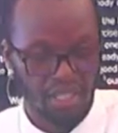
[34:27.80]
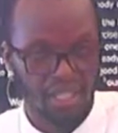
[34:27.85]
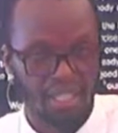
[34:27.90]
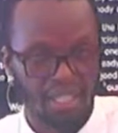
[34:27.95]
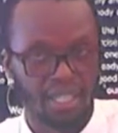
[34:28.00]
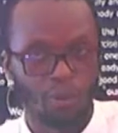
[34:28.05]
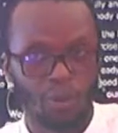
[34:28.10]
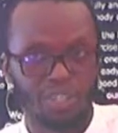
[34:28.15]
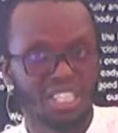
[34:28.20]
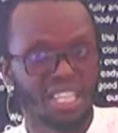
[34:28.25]

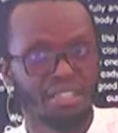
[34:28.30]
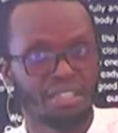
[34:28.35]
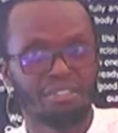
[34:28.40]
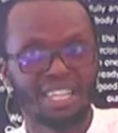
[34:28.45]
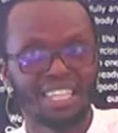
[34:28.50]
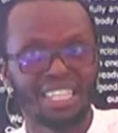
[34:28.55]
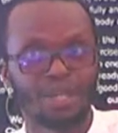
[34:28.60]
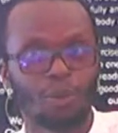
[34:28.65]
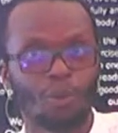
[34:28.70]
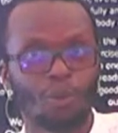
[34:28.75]
Whatever
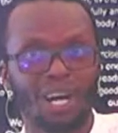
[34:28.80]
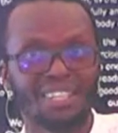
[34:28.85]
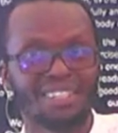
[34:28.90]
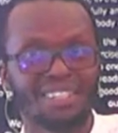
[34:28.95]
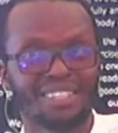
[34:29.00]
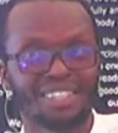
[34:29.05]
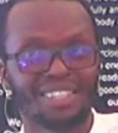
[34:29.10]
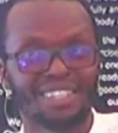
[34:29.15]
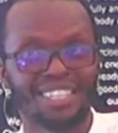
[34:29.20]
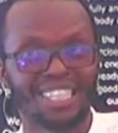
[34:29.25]
he
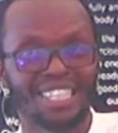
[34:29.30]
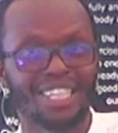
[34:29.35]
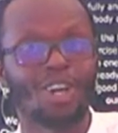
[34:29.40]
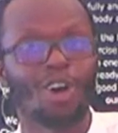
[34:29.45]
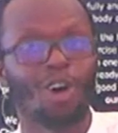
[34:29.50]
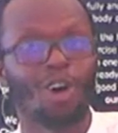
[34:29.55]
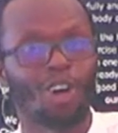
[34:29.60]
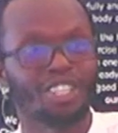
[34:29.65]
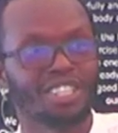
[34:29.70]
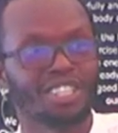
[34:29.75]
wanted, he
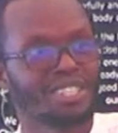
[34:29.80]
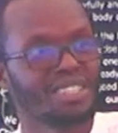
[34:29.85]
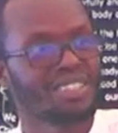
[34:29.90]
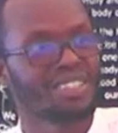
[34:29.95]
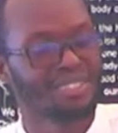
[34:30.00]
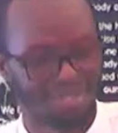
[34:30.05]
got.